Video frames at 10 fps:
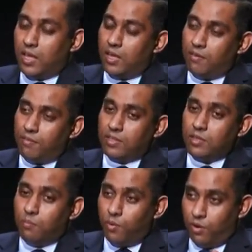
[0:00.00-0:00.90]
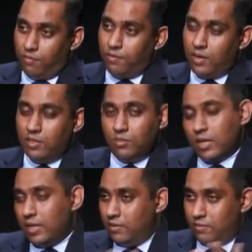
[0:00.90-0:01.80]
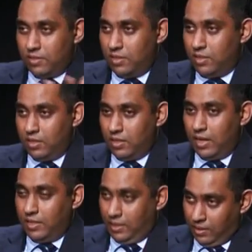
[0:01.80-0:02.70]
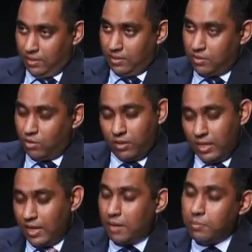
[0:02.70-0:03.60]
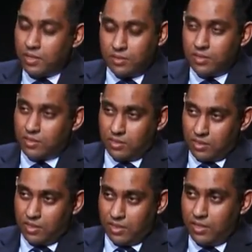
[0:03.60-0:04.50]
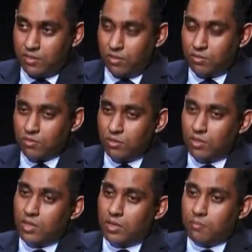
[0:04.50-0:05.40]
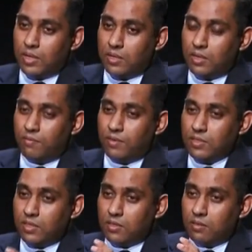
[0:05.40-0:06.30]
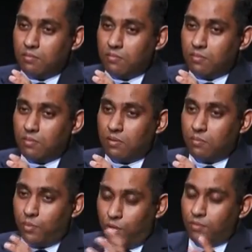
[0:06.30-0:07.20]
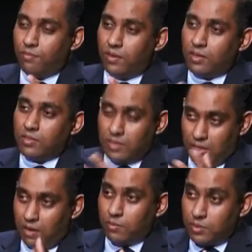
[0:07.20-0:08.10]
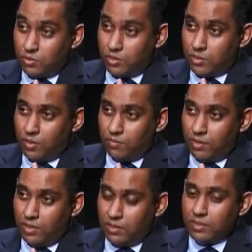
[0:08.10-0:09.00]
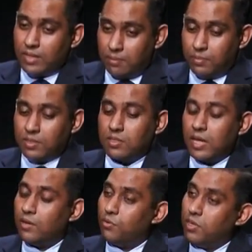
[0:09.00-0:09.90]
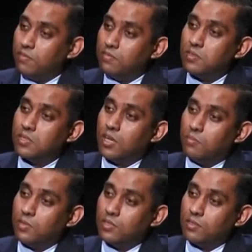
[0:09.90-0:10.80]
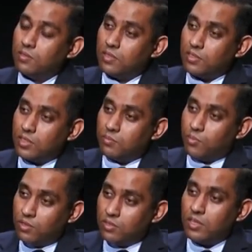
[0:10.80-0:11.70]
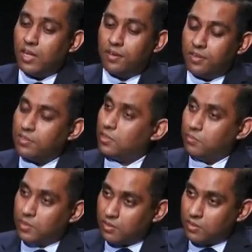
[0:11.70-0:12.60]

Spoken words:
If it is a bond fund, you can invest in any tenors, or there can be restrictions in the tenors also. But if it's a bond fund, it's a government securities bond fund, that means it can only invest in government treasury bonds and treasury bills.